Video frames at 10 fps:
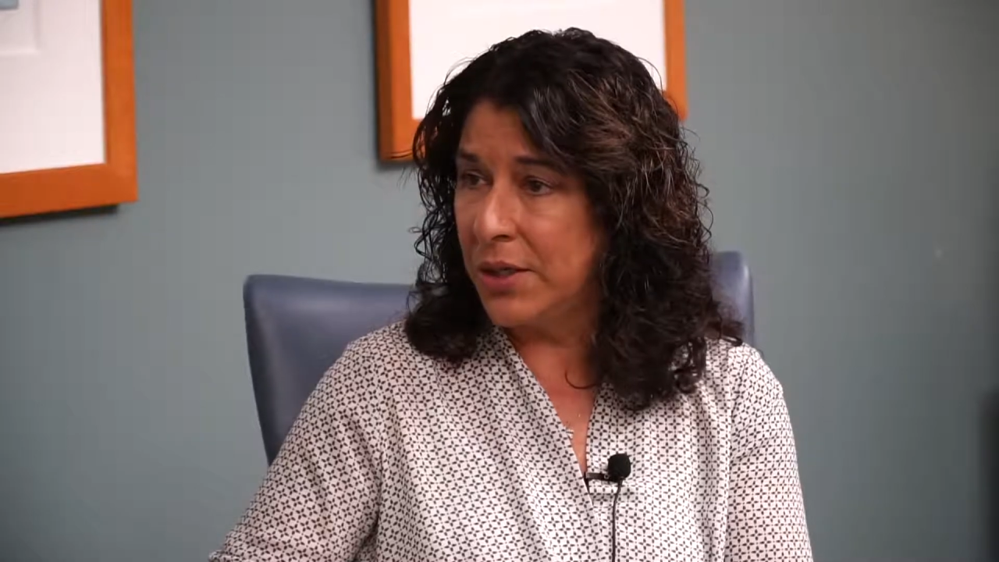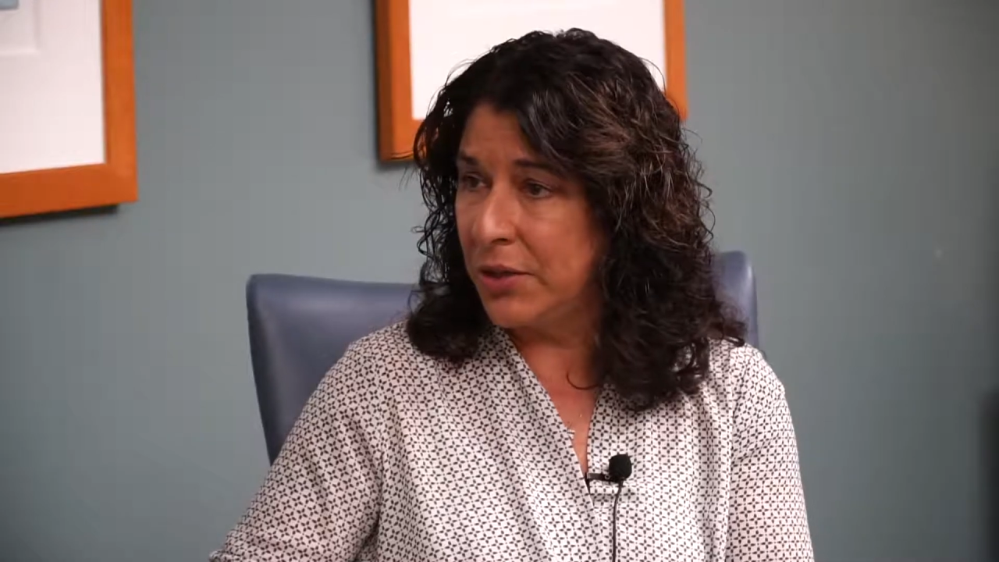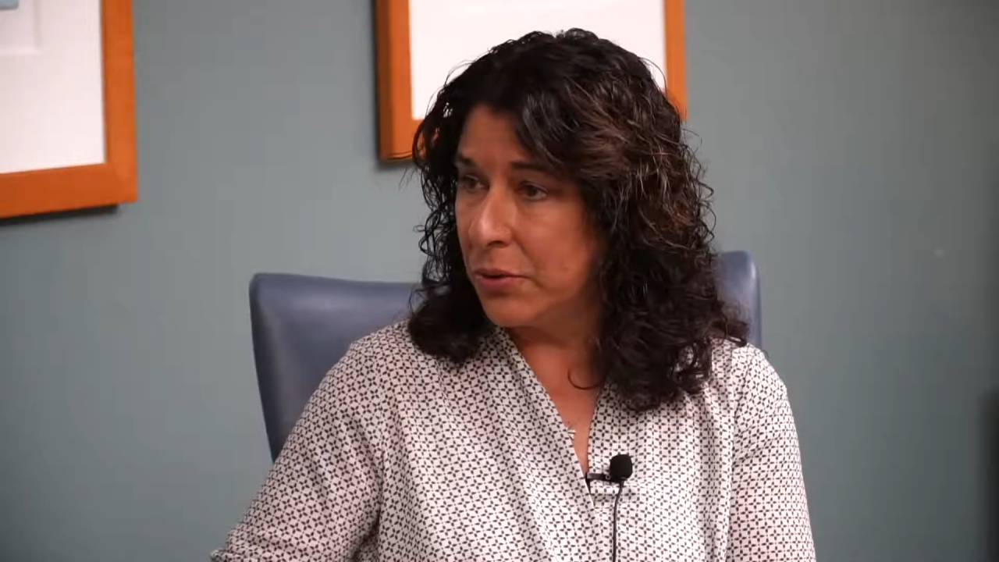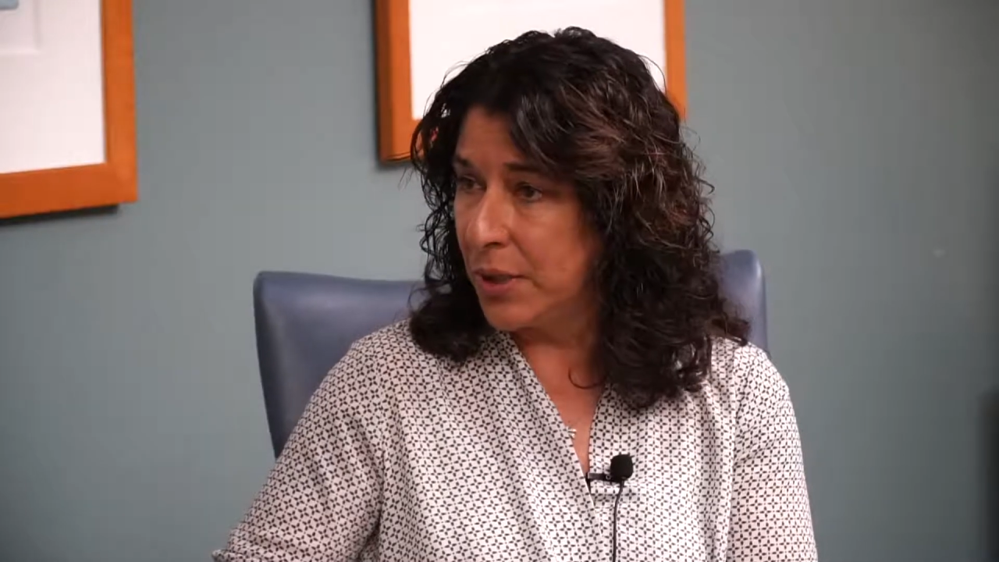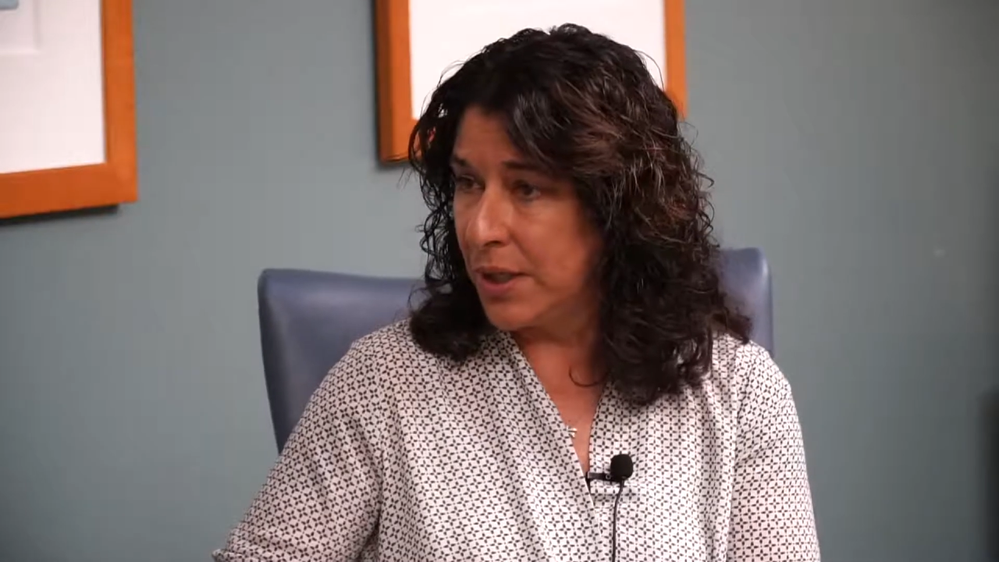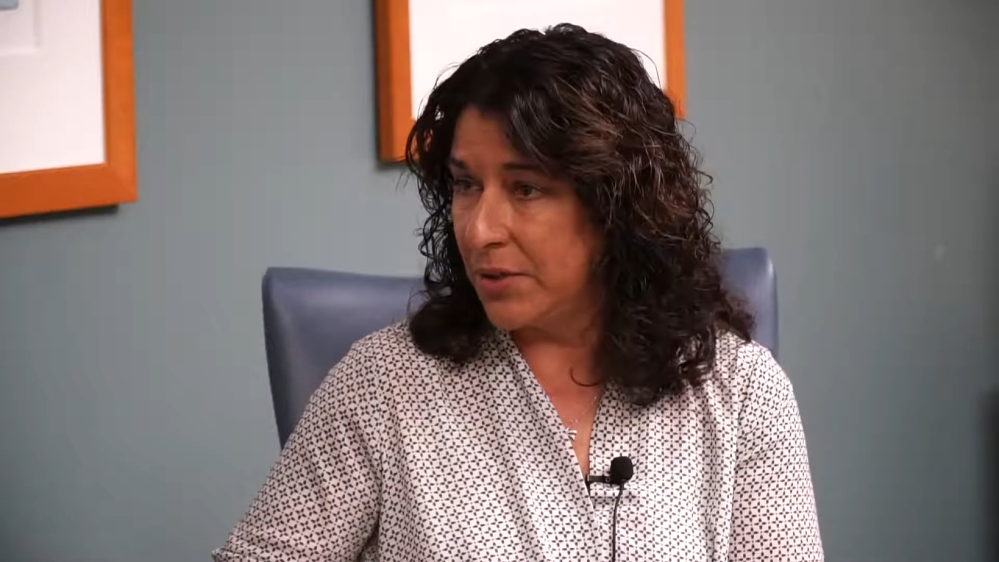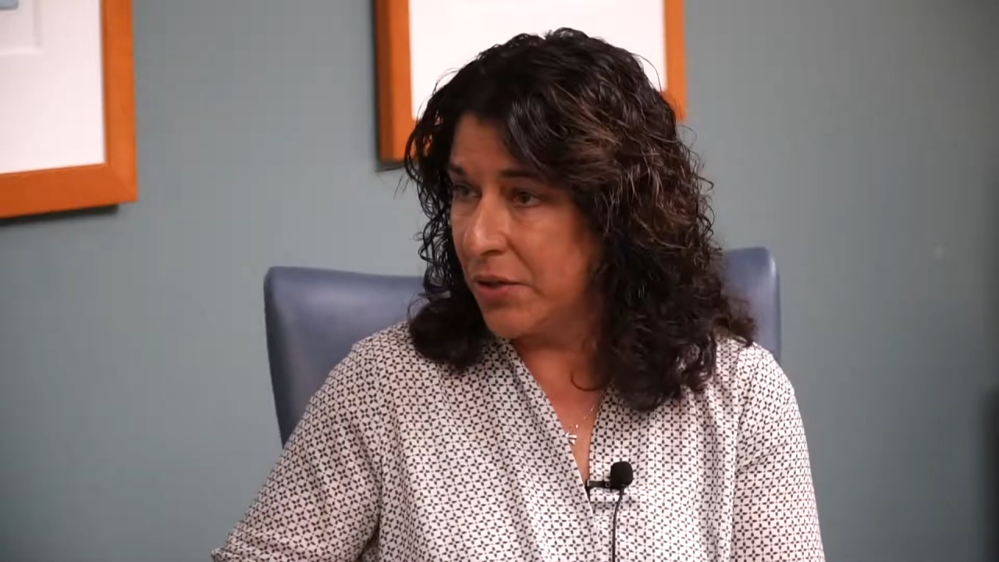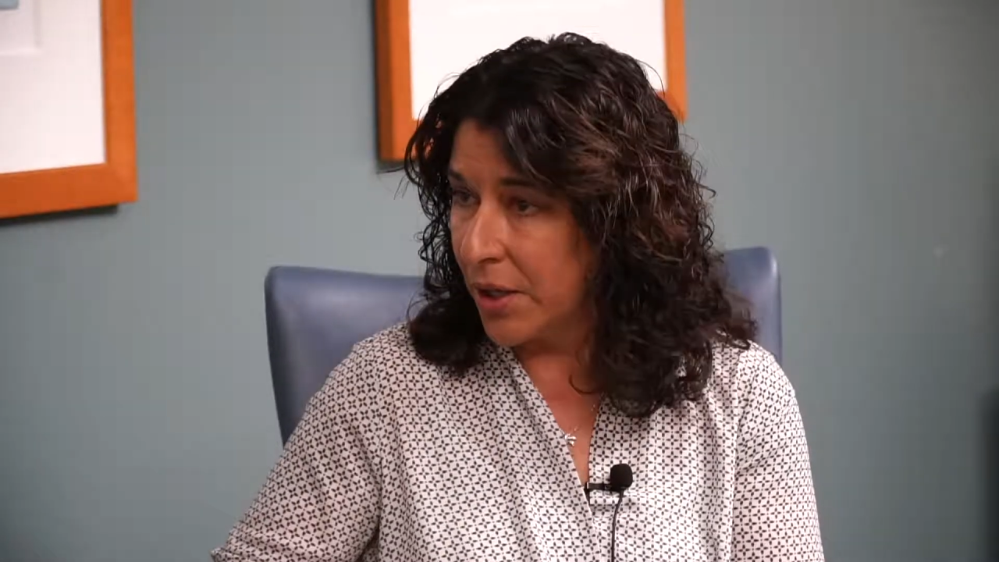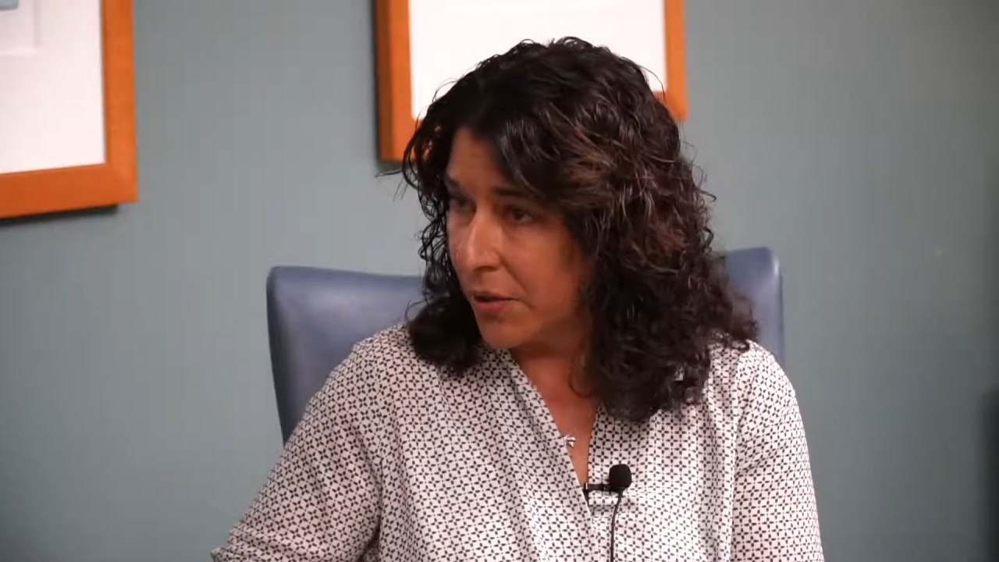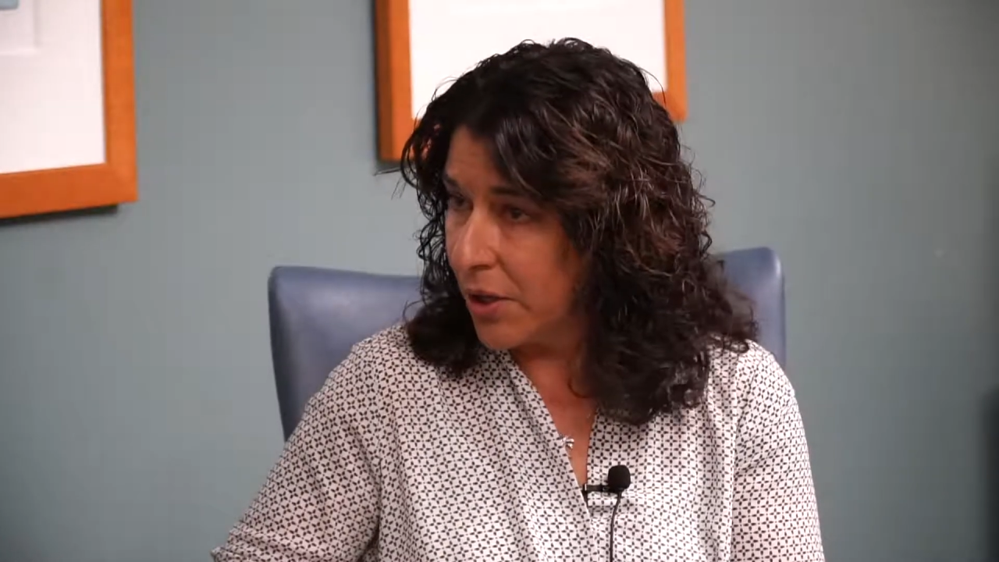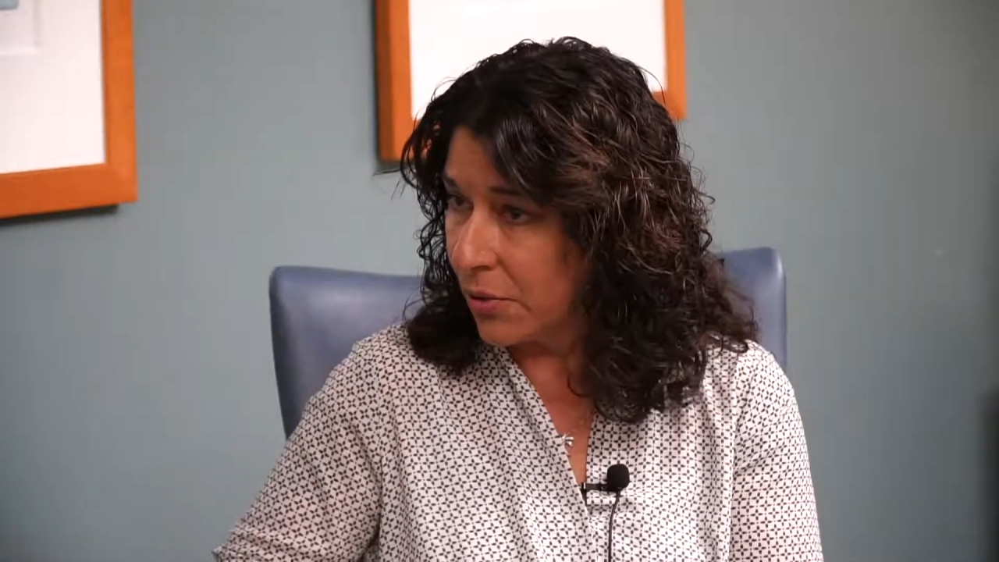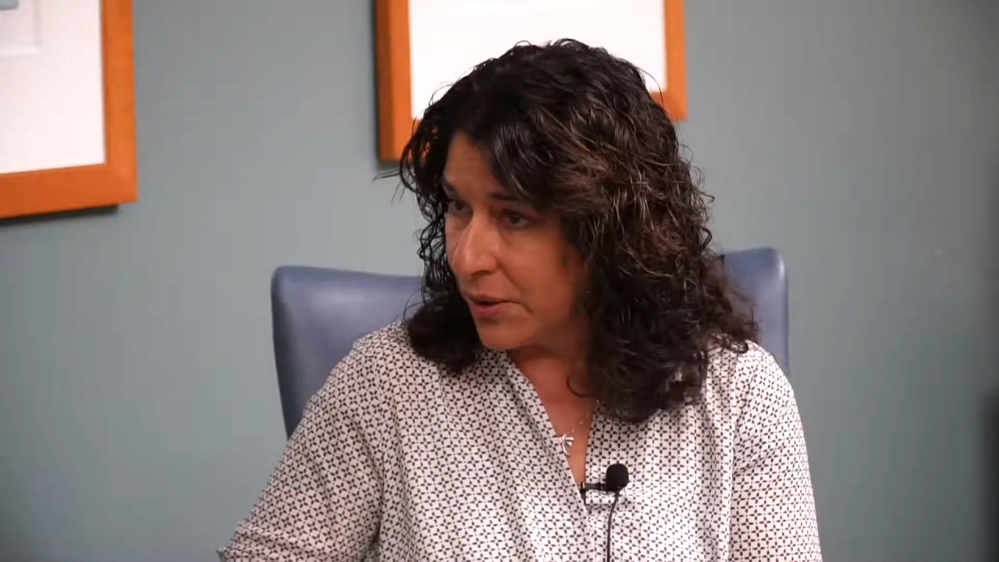day 3 and it's not there.